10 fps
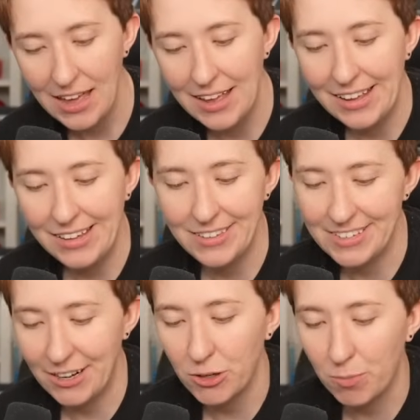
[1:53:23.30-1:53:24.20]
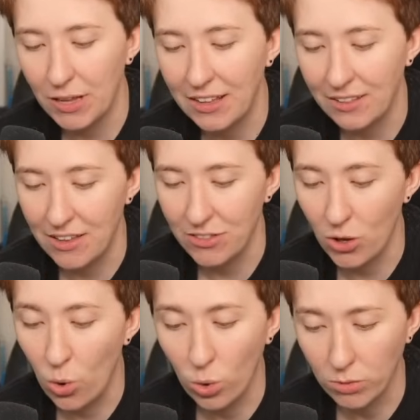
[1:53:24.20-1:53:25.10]
He stared blankly at the
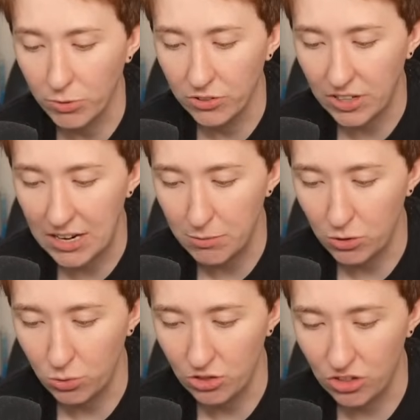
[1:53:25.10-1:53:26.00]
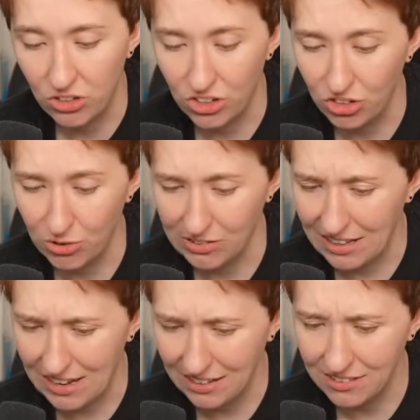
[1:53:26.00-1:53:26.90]
horrible sight between Shen Qingqiu's
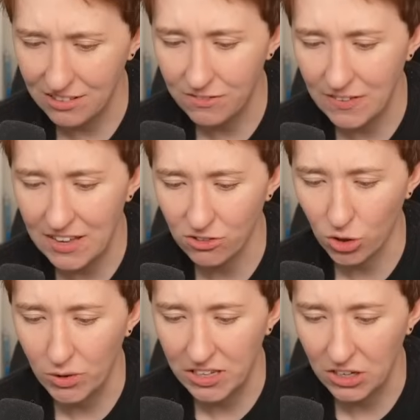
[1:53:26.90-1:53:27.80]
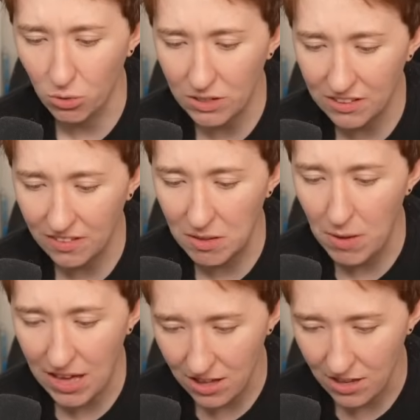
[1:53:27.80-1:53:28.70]
legs, his face growing increasingly
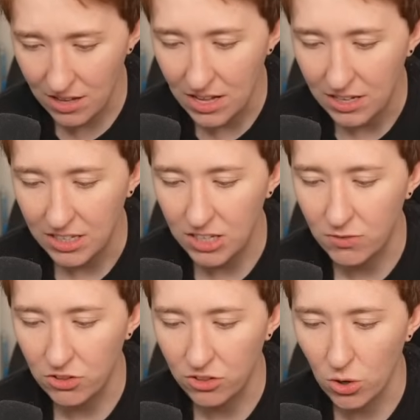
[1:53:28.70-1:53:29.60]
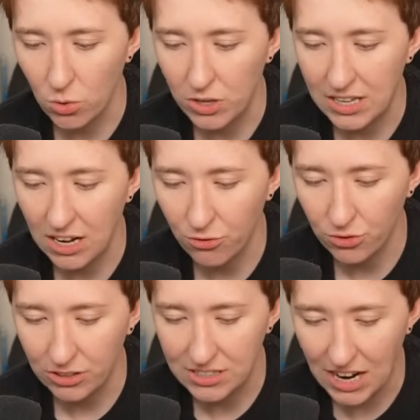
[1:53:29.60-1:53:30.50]
pale. Even so, he
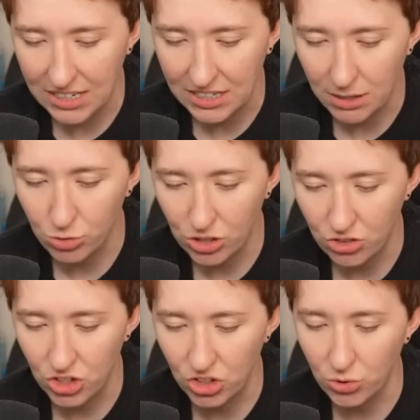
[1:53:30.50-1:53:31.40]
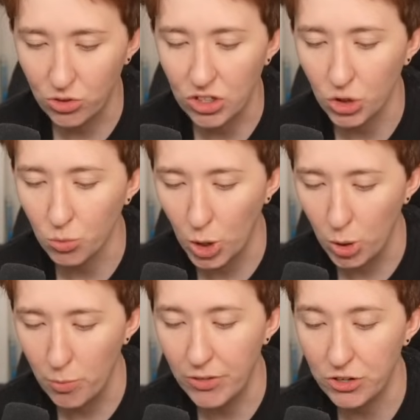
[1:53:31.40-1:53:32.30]
carefully tidied up Shen Qingqiu's inner
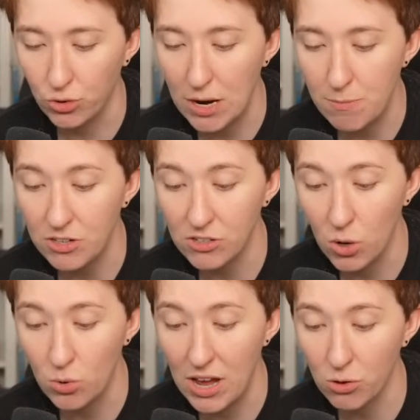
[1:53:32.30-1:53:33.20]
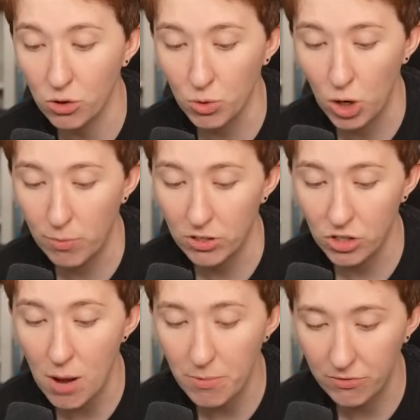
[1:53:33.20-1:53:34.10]
robe, then draped his own outer robe on
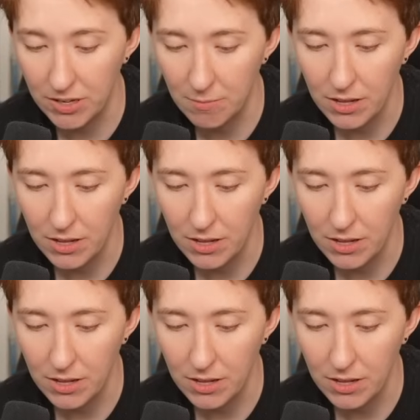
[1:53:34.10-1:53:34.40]
top of him.